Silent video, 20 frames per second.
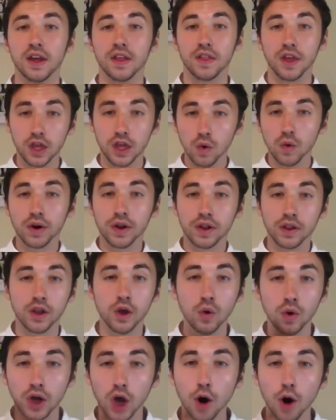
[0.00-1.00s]
that you
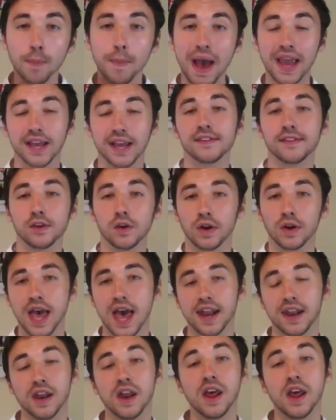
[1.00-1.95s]
would go back into your land.